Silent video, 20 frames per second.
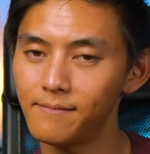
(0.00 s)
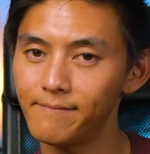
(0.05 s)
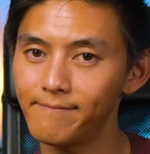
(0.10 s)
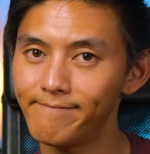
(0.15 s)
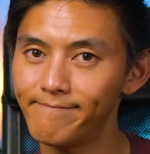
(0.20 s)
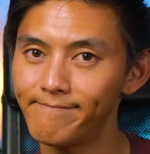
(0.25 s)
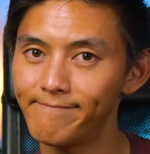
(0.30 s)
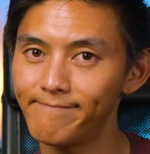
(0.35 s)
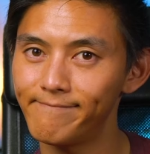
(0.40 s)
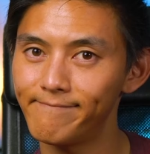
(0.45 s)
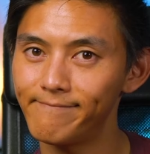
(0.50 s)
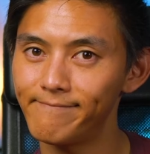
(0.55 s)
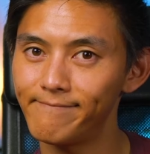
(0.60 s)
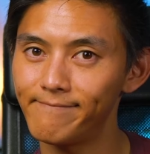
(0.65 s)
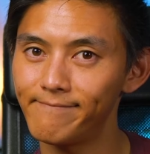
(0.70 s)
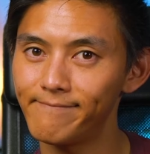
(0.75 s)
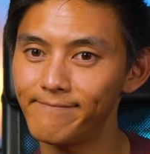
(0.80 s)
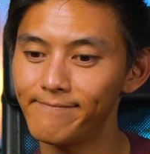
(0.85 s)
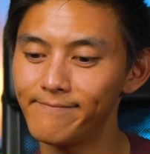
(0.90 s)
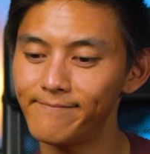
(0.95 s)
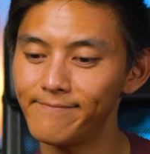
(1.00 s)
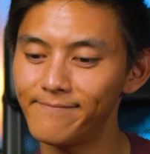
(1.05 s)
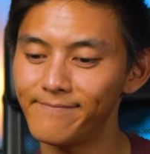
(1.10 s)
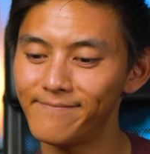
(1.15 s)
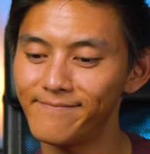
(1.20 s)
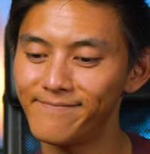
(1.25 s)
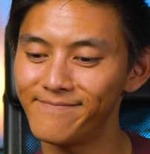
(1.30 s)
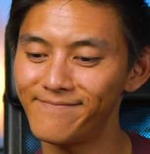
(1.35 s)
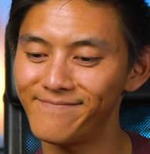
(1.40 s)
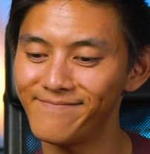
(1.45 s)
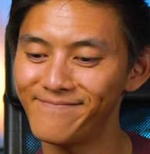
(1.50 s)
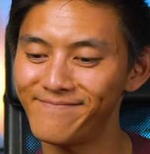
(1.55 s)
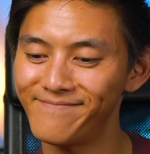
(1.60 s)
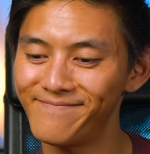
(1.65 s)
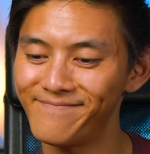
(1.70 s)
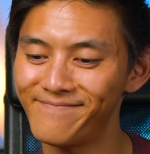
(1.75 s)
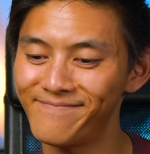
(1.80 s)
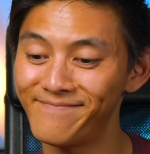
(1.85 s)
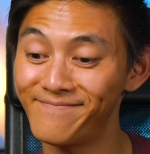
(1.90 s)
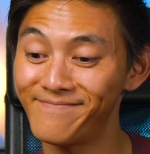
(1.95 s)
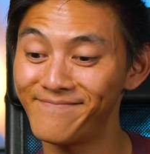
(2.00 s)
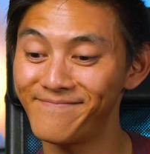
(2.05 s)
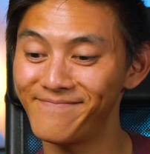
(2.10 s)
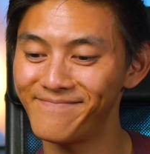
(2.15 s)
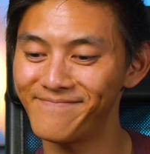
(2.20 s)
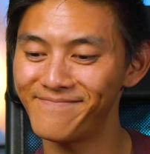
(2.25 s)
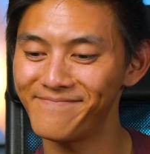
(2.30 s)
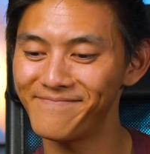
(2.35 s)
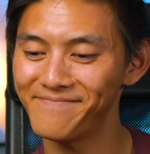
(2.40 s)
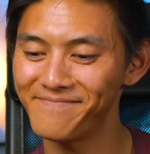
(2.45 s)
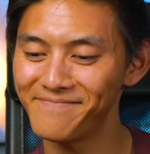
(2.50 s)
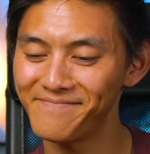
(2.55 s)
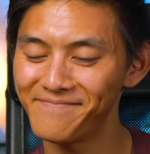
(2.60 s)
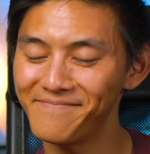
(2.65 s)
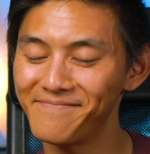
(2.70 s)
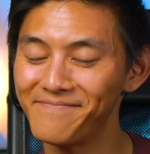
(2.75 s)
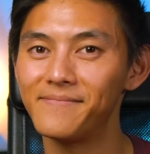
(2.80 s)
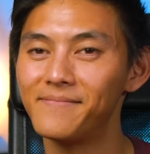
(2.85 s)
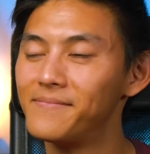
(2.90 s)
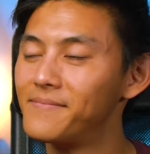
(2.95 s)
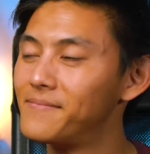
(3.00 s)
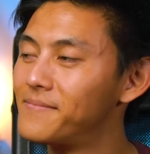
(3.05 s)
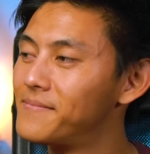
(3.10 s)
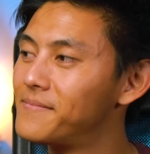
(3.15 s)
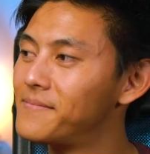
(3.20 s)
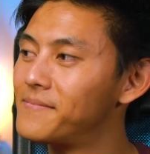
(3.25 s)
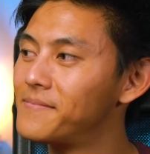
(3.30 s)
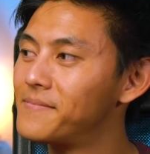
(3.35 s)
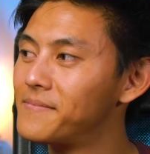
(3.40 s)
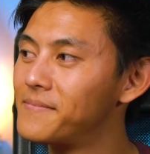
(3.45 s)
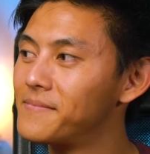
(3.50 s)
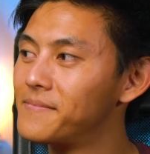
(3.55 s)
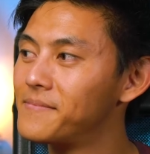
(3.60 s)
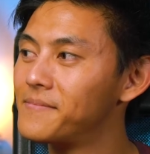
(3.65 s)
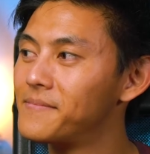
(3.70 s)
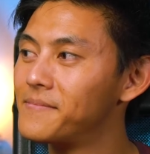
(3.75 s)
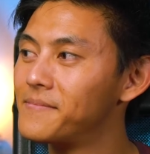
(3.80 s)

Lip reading: No words are spoken by the person on screen.